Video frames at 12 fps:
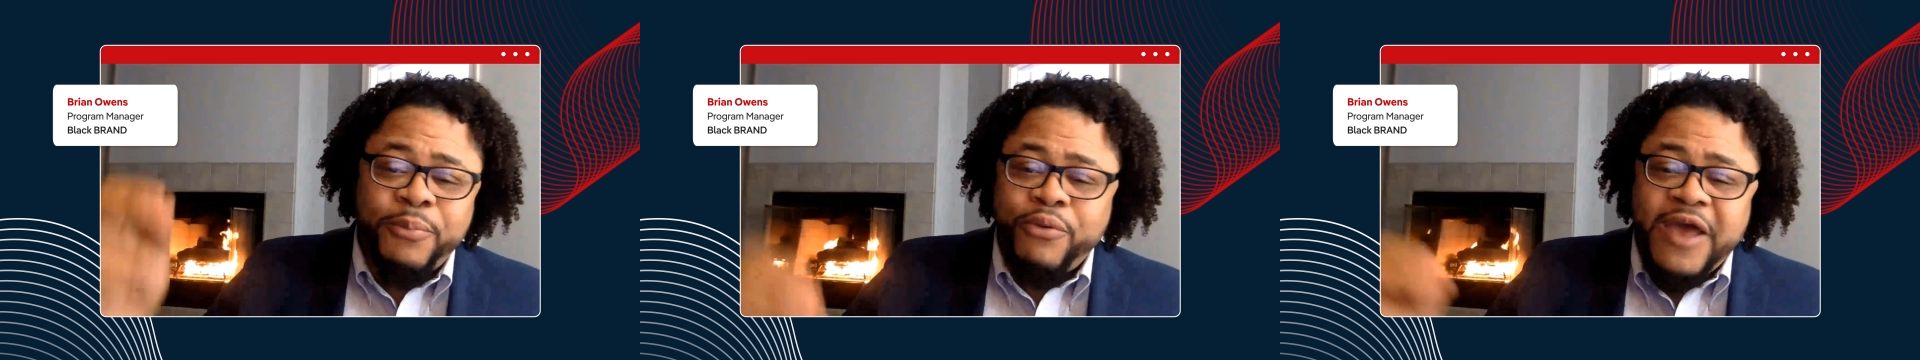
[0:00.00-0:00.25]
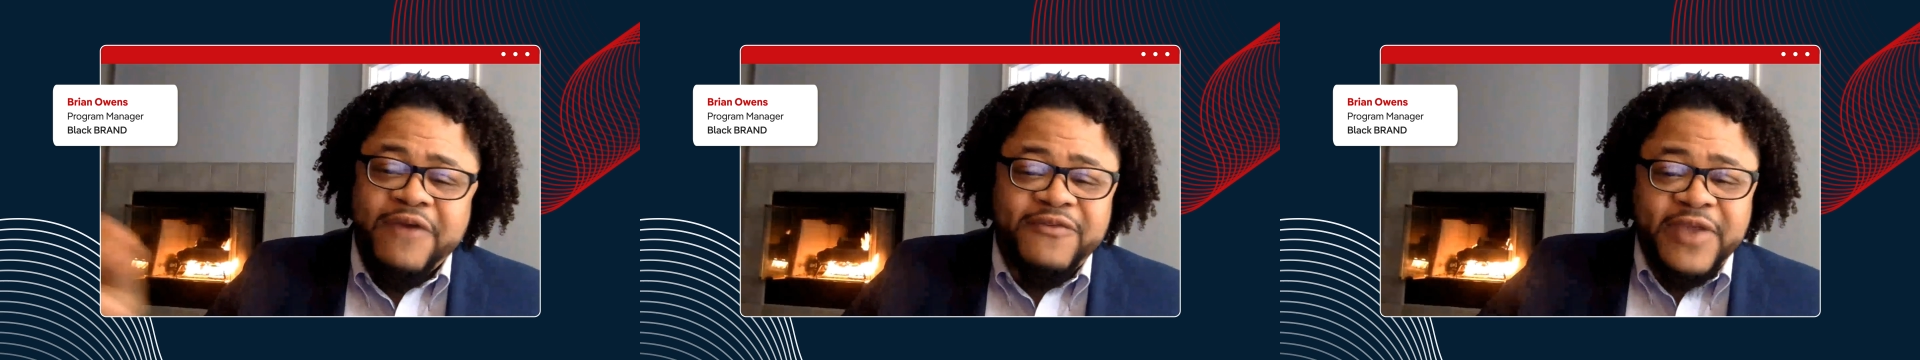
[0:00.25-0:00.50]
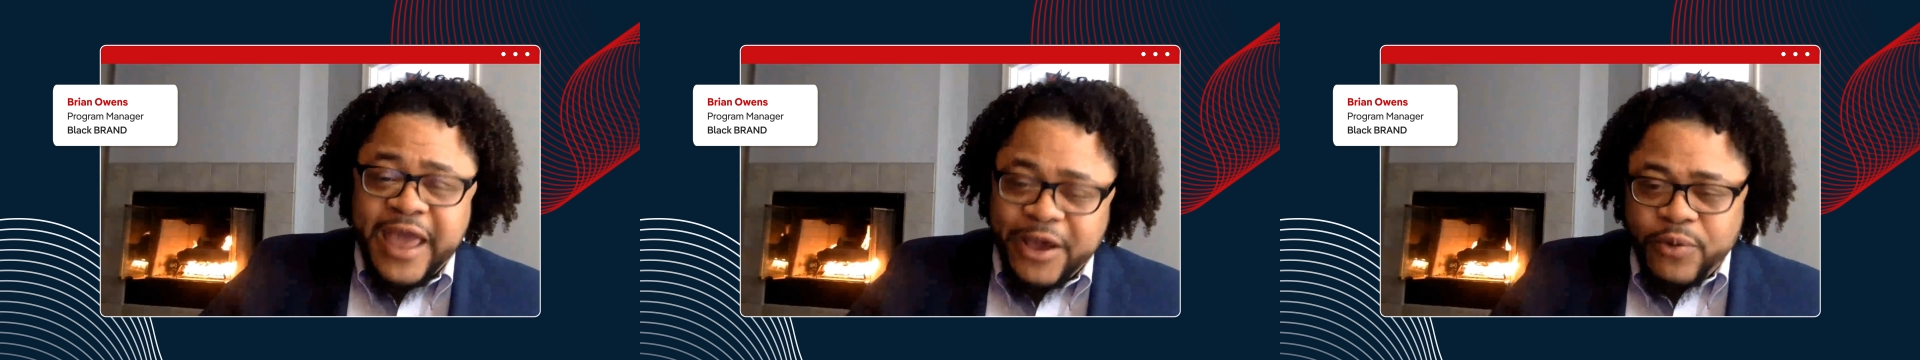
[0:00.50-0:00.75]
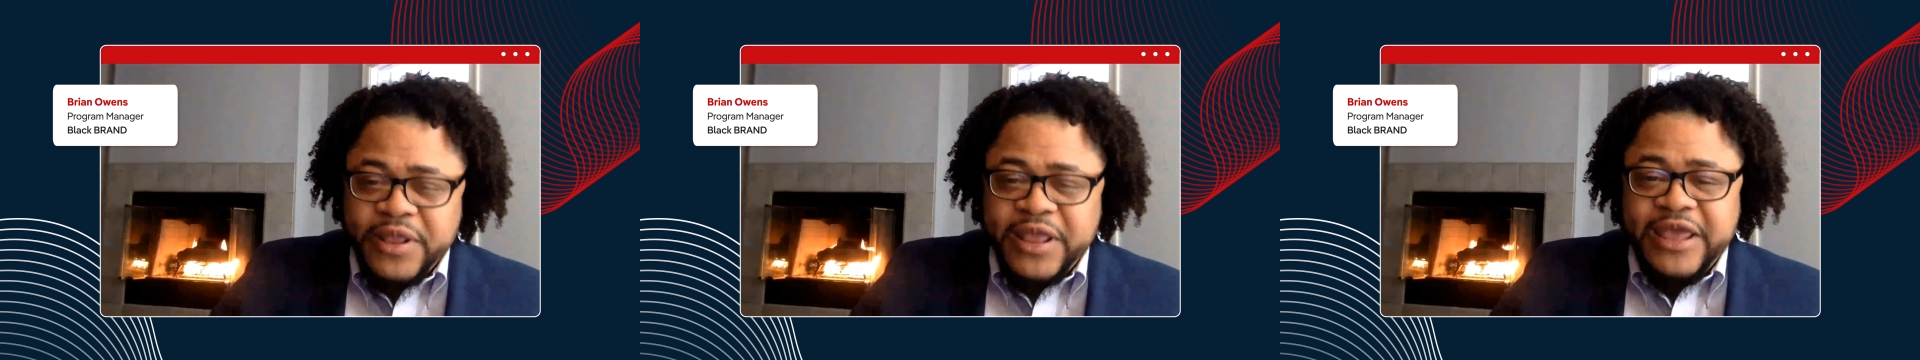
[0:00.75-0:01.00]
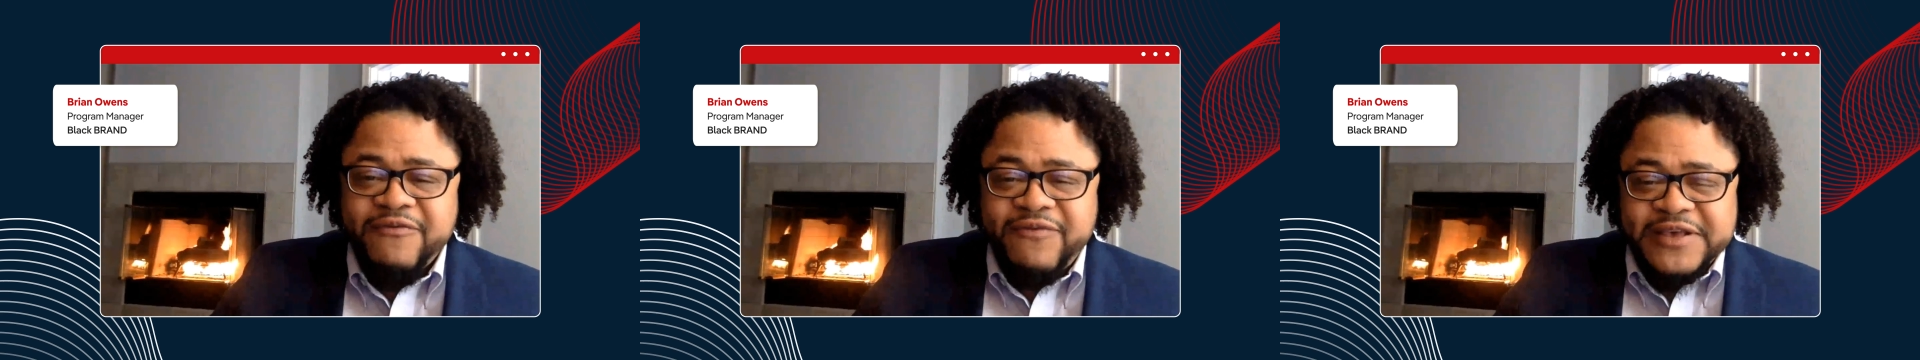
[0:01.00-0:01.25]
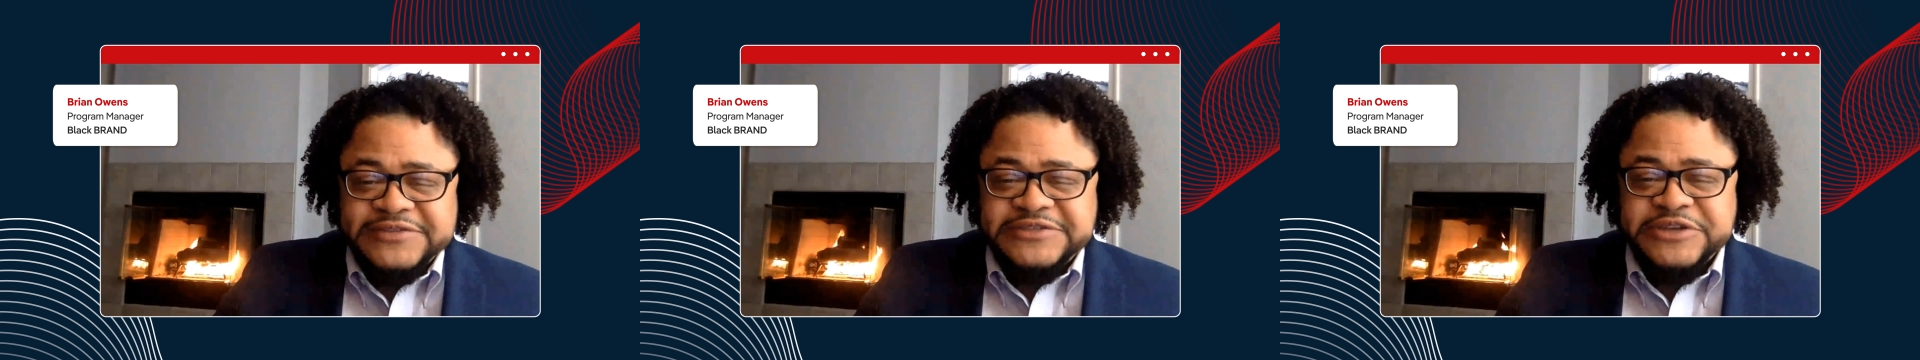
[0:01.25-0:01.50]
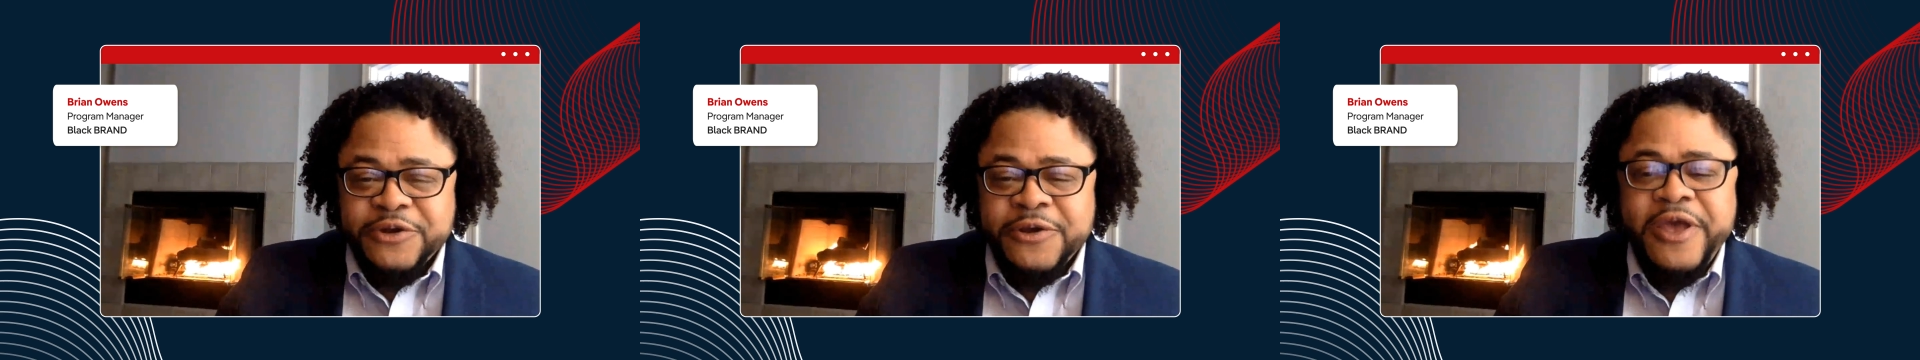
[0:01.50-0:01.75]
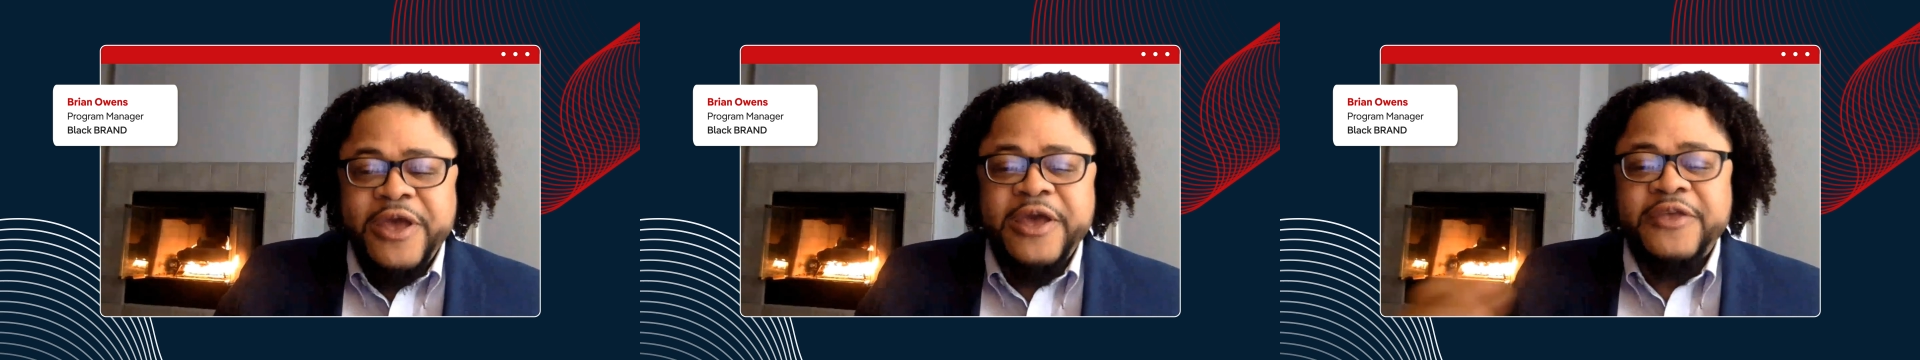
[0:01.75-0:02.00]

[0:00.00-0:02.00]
private equity investor.